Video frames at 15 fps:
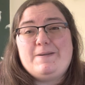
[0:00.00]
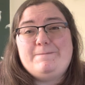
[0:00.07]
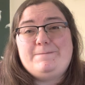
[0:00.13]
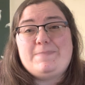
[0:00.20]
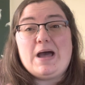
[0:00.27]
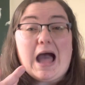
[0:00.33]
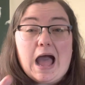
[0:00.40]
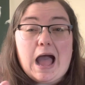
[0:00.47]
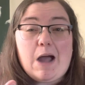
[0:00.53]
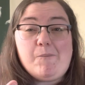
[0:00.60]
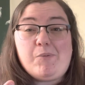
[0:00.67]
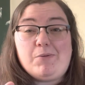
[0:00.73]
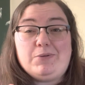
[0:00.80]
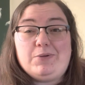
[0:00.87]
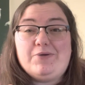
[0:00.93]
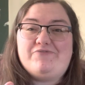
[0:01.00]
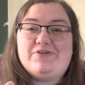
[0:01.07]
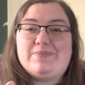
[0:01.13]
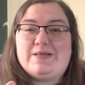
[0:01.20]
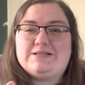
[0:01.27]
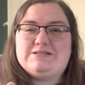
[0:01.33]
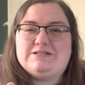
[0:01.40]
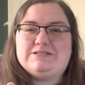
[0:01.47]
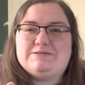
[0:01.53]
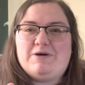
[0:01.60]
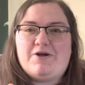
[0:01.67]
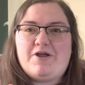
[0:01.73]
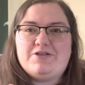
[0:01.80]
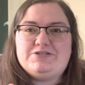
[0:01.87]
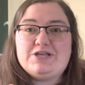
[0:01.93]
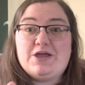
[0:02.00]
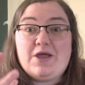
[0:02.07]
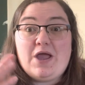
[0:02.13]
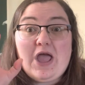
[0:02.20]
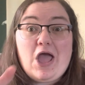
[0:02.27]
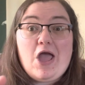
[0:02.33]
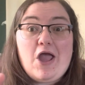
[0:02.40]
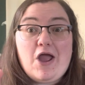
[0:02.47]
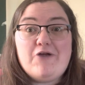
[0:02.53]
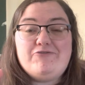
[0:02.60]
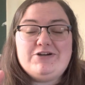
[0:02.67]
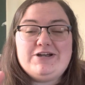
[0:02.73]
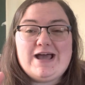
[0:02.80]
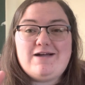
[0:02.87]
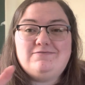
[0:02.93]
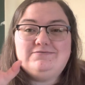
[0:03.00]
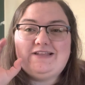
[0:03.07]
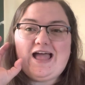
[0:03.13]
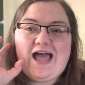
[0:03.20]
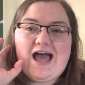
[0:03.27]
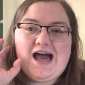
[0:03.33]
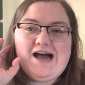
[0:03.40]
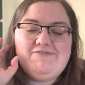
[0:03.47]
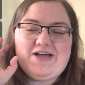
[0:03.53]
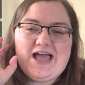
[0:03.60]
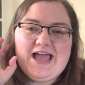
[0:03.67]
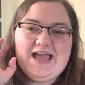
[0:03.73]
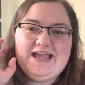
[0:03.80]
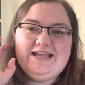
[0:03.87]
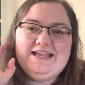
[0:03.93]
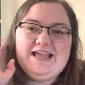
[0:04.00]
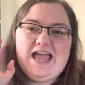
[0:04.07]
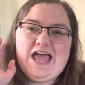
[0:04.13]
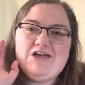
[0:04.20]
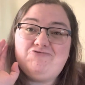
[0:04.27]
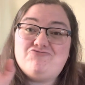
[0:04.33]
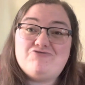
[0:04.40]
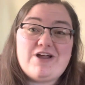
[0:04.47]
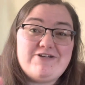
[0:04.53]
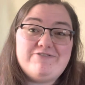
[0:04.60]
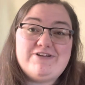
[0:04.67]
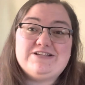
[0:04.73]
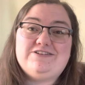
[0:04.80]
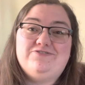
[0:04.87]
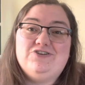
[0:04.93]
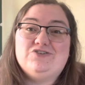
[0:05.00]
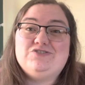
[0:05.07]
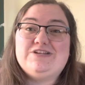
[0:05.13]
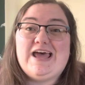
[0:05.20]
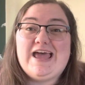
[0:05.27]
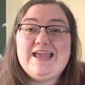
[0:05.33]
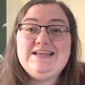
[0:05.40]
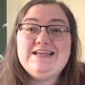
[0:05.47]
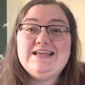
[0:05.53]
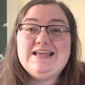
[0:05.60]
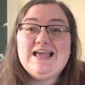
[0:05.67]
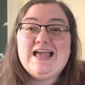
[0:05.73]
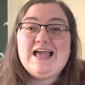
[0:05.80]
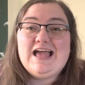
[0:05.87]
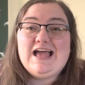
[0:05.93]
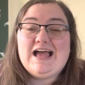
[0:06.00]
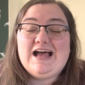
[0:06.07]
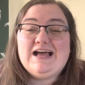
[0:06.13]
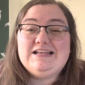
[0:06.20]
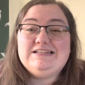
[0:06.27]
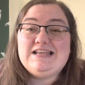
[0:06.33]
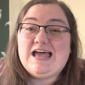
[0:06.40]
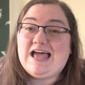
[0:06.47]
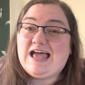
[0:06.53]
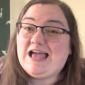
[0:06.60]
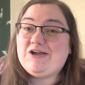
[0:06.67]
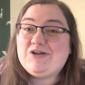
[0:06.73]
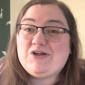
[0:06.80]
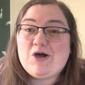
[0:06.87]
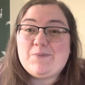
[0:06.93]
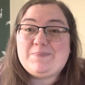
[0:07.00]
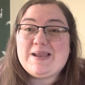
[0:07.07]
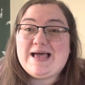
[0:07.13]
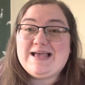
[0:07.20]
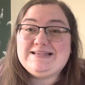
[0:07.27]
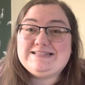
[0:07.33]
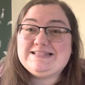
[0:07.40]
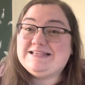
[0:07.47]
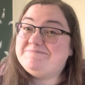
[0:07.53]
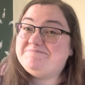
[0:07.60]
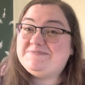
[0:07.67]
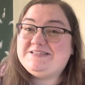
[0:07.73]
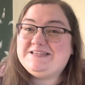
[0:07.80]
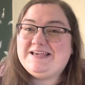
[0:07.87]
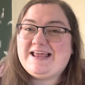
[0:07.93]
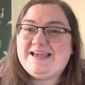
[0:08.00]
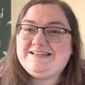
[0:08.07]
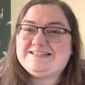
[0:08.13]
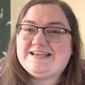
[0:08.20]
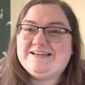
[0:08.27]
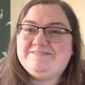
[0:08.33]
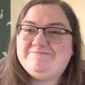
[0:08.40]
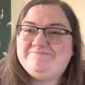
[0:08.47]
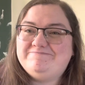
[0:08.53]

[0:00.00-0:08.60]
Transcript: But I probably won't film that till tomorrow. So over and out, have a great rest of your day, and God bless. See you later.